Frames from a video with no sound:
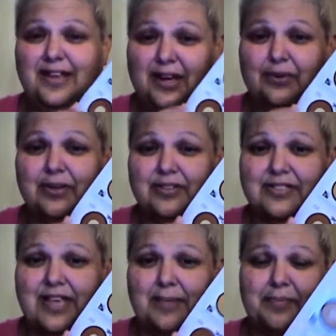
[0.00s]
a real
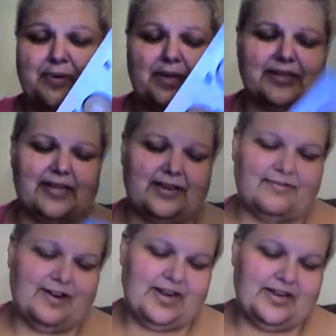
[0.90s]
sample like that
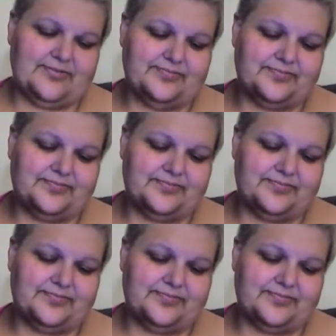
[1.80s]
right